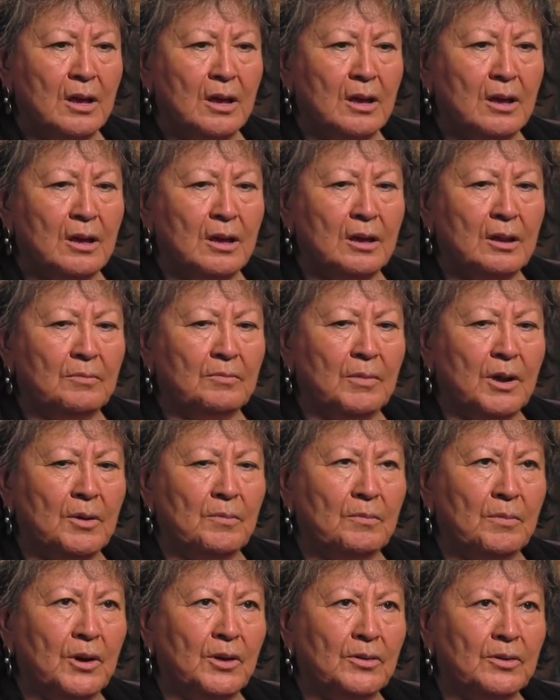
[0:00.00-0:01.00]
and my
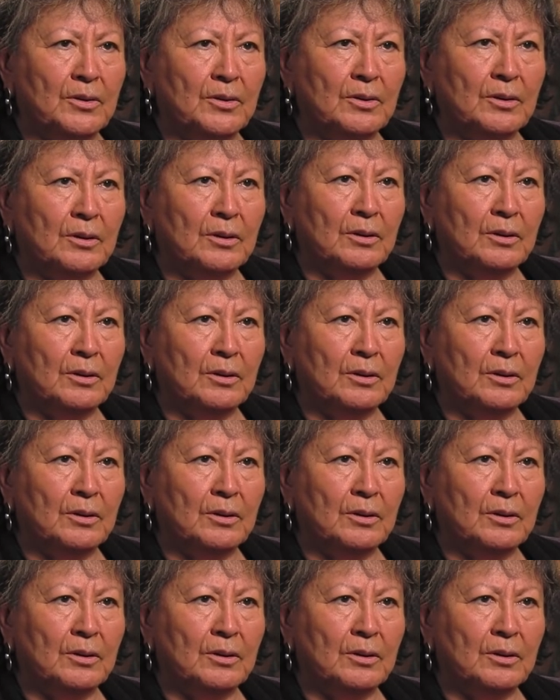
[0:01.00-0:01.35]
mother,